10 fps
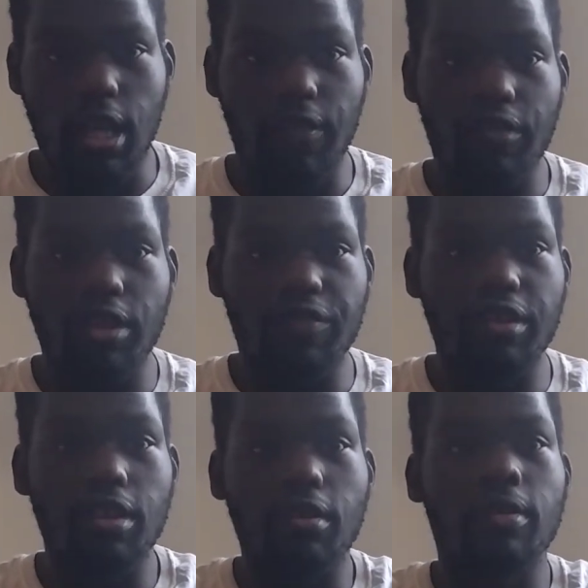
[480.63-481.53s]
I got for this
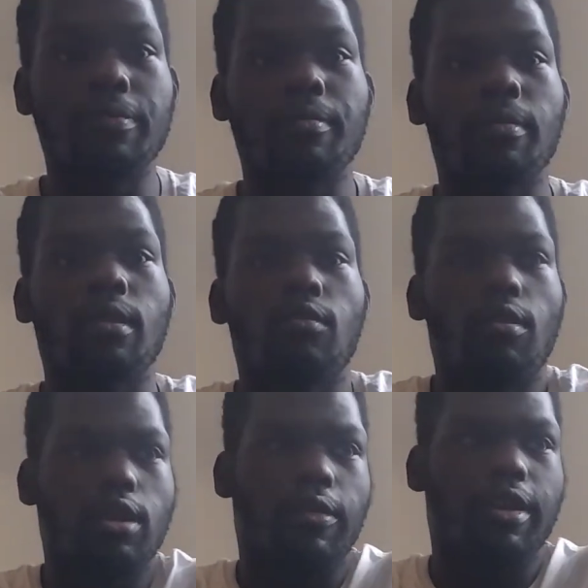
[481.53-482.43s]
video. But
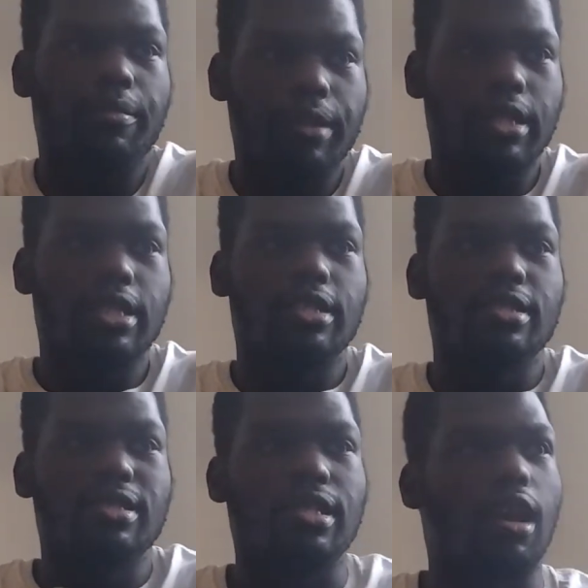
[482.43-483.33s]
would I recommend it?
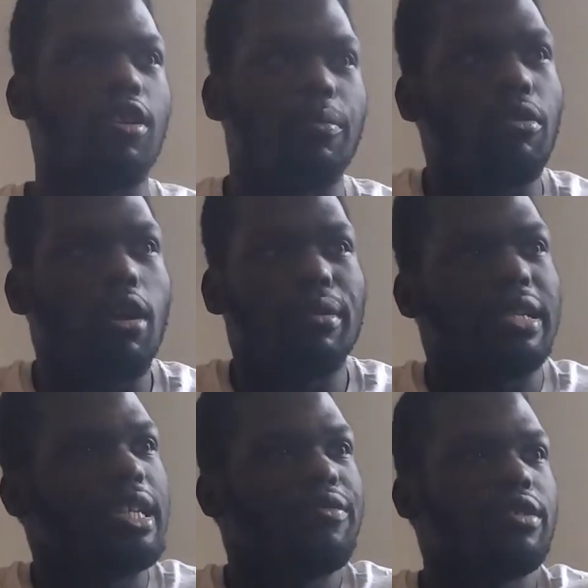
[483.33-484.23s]
I would probably
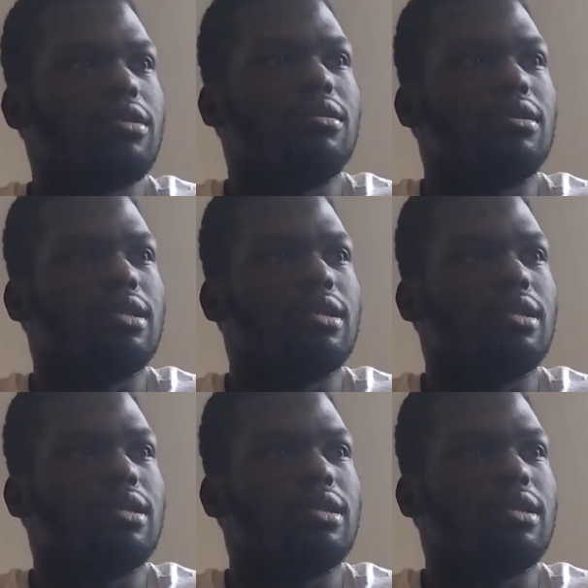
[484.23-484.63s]
give it